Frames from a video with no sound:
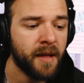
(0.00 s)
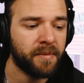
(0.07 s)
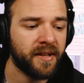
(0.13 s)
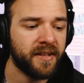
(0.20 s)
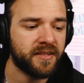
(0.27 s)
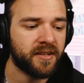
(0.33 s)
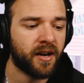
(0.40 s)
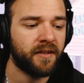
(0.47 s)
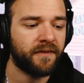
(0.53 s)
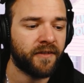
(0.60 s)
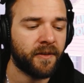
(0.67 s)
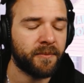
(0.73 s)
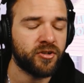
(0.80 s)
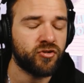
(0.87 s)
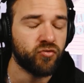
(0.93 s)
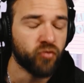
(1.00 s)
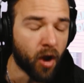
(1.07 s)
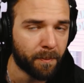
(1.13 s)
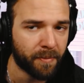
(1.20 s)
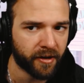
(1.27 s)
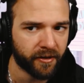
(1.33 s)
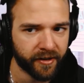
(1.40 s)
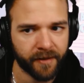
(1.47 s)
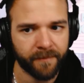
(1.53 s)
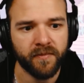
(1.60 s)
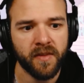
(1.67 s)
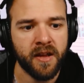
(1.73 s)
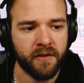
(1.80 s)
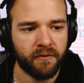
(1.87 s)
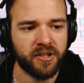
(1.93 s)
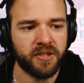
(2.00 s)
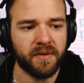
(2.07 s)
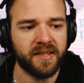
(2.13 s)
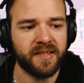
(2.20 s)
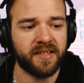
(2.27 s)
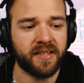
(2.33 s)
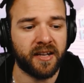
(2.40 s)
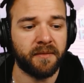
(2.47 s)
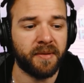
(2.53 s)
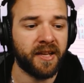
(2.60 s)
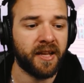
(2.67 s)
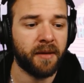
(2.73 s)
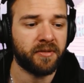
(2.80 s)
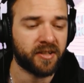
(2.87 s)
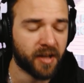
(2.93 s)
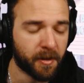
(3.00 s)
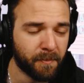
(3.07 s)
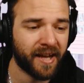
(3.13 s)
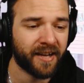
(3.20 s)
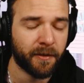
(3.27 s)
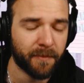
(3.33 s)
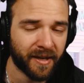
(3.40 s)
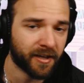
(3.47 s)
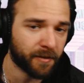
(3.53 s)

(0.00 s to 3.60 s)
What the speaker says: play this card from your drop area, which means it's going to be able to come back.